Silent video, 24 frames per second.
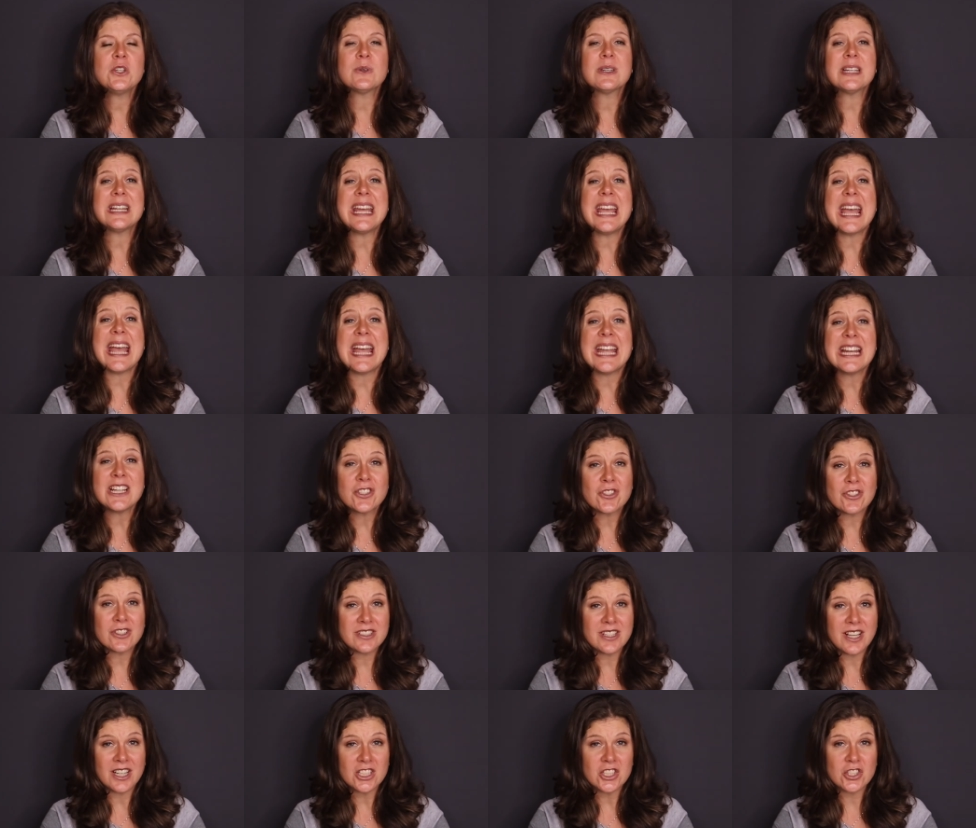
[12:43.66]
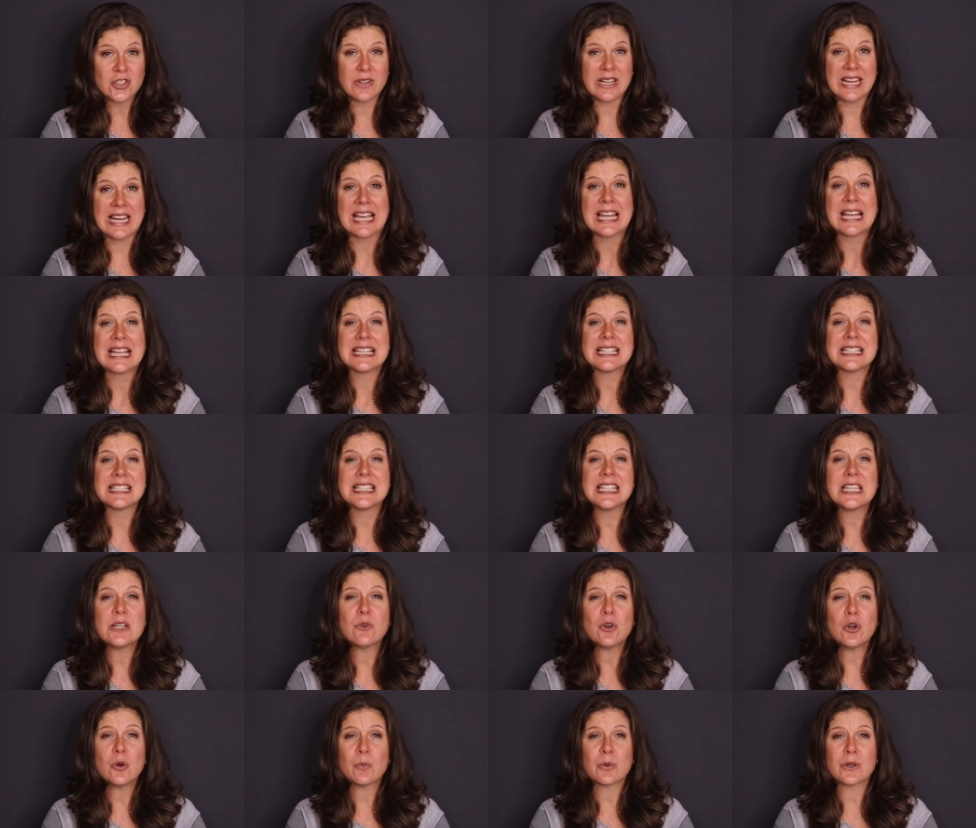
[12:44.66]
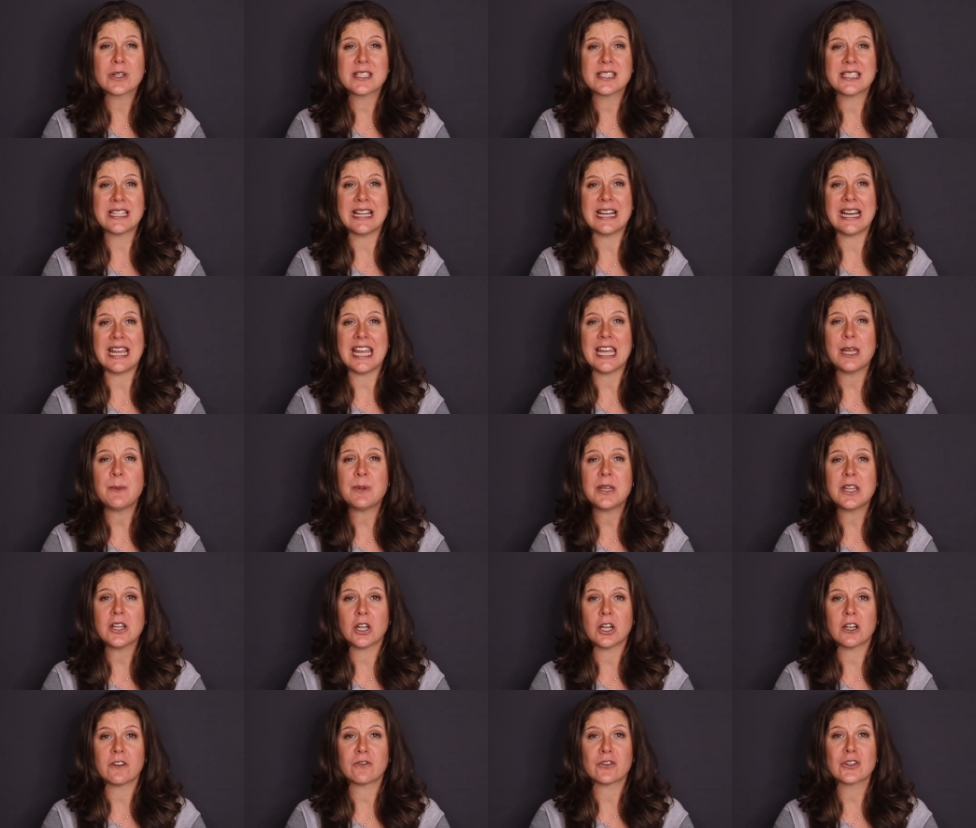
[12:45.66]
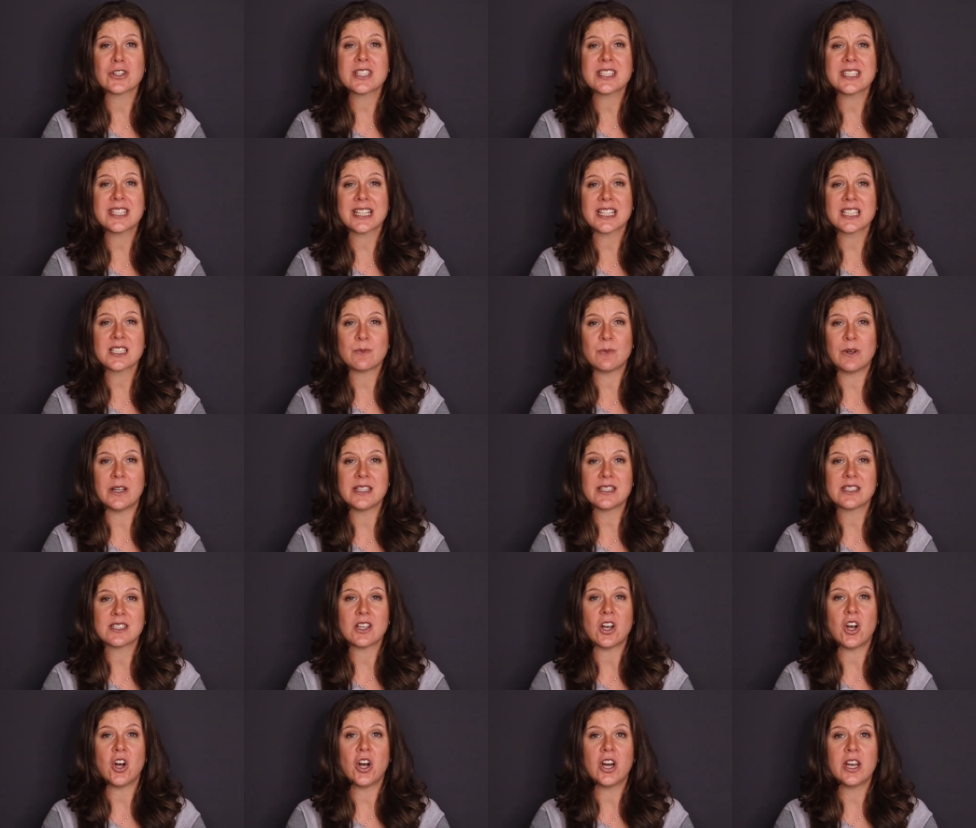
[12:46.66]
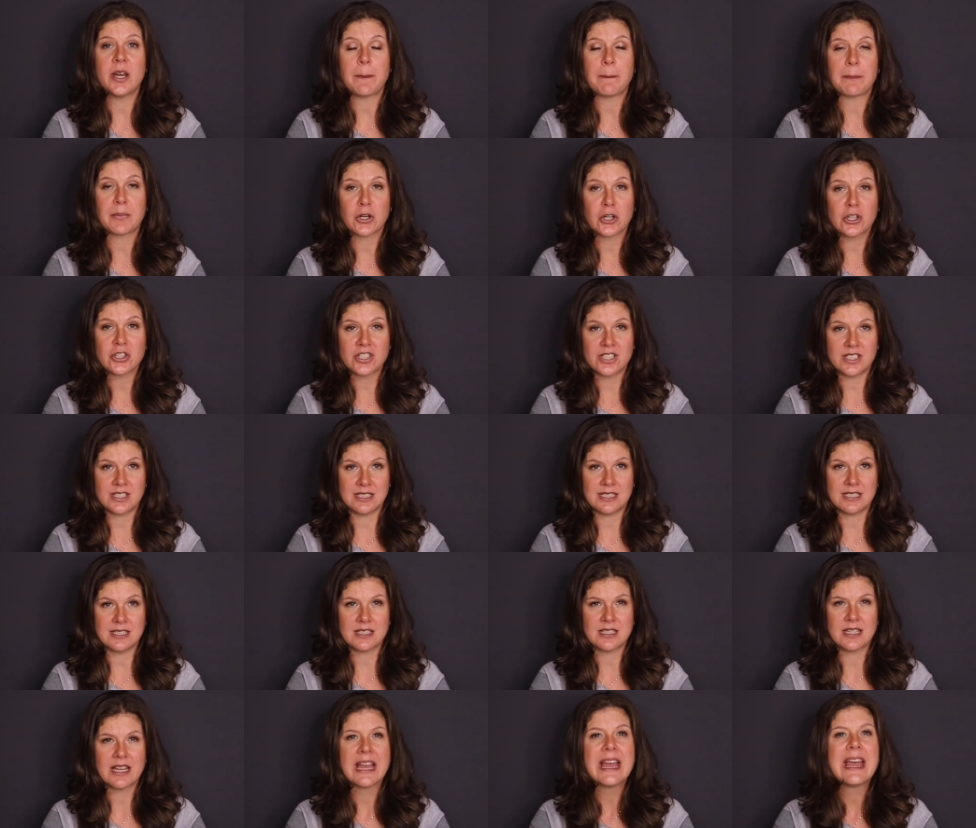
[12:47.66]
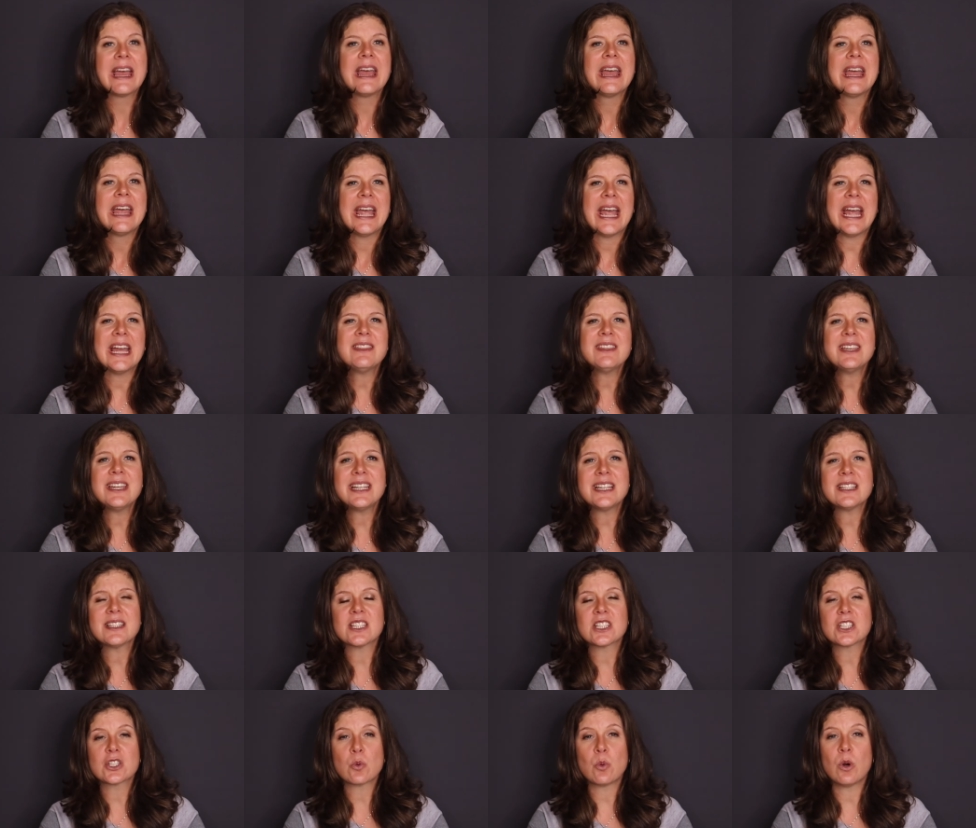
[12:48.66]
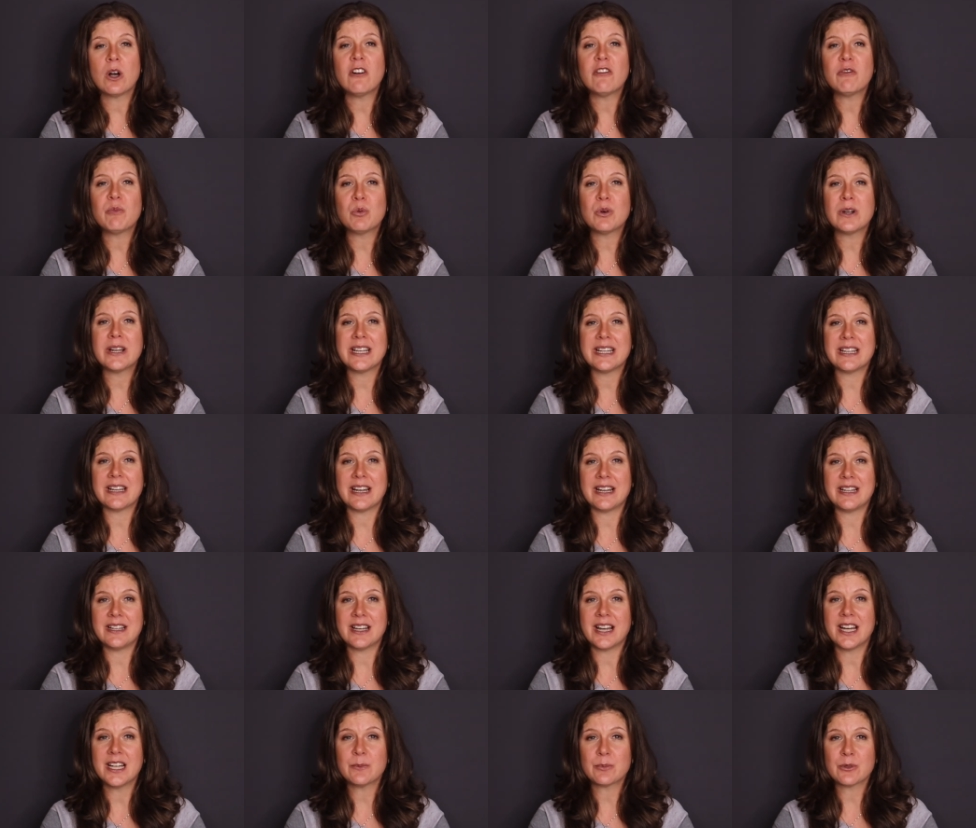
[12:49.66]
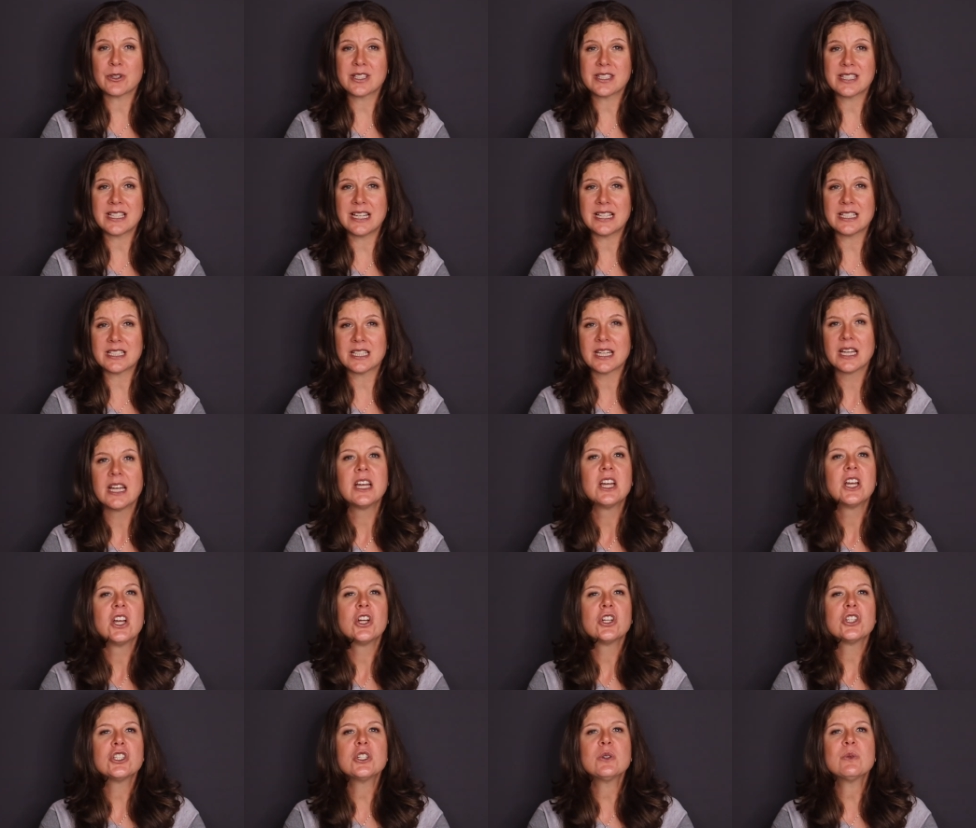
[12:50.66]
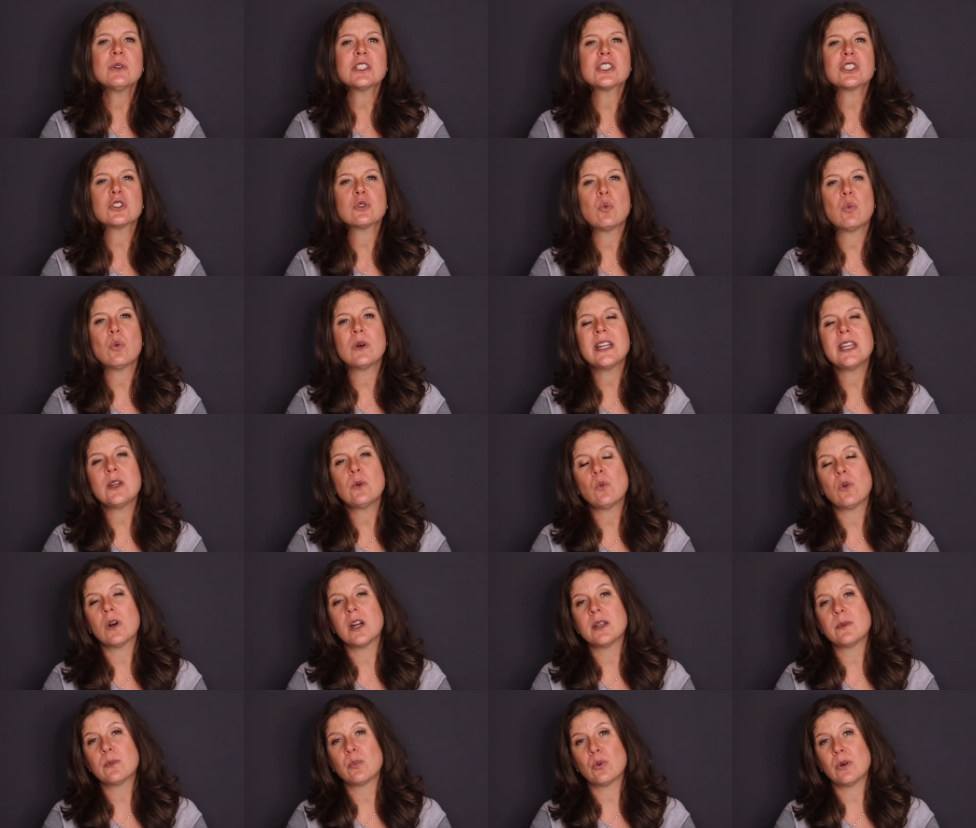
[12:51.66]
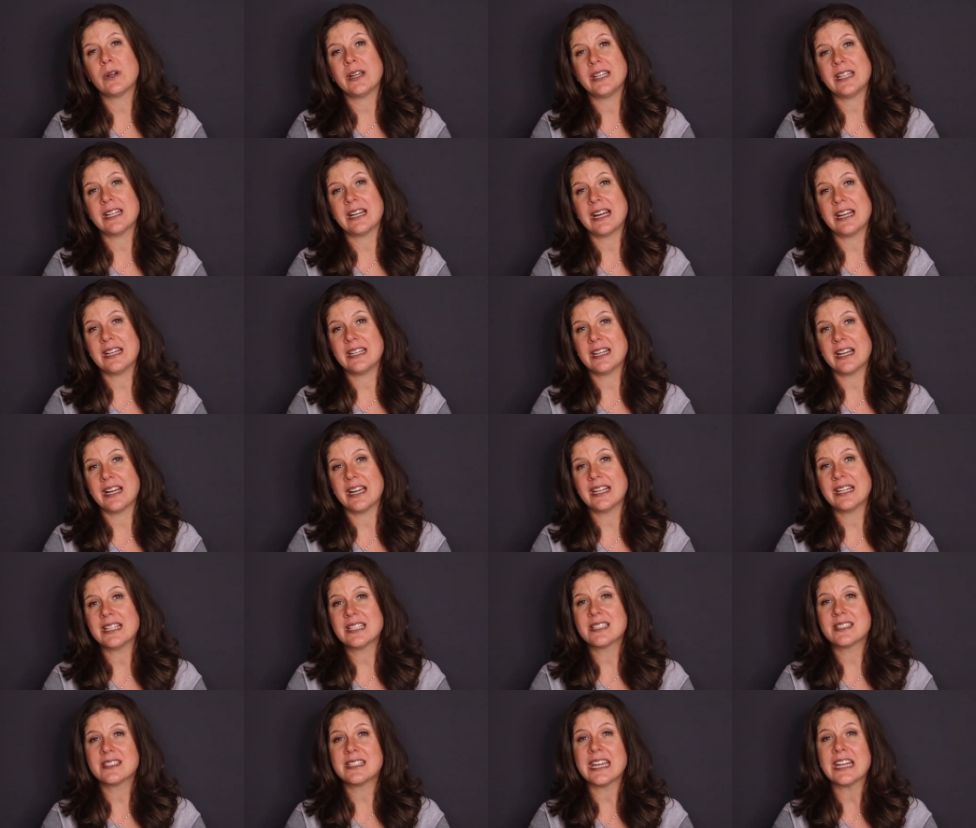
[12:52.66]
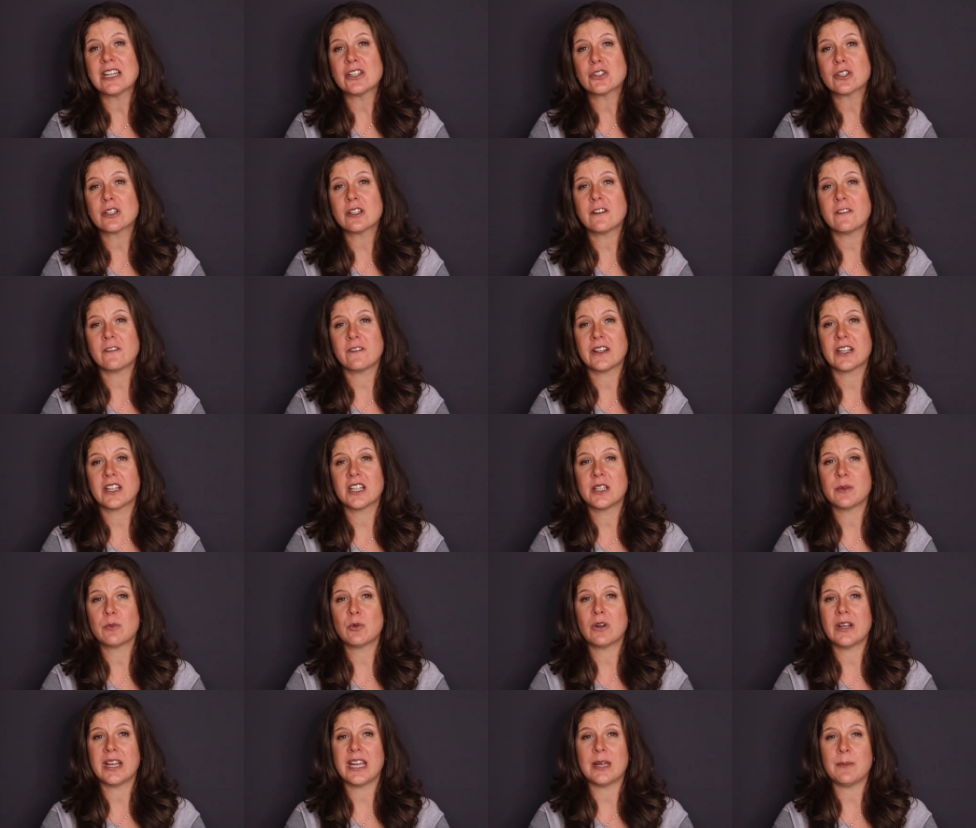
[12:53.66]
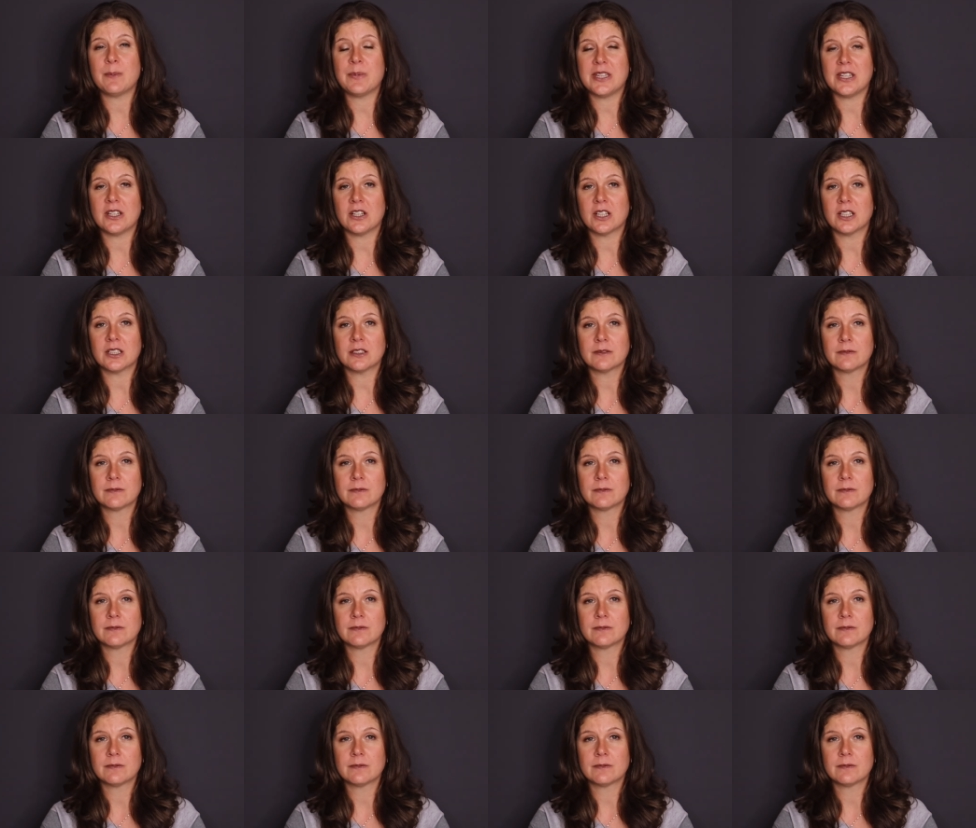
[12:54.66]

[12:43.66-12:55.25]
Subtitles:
you get an introductory 0% APR for 6 months on purchases. And then it's a 12.99% to a 21.99 standard variable APR.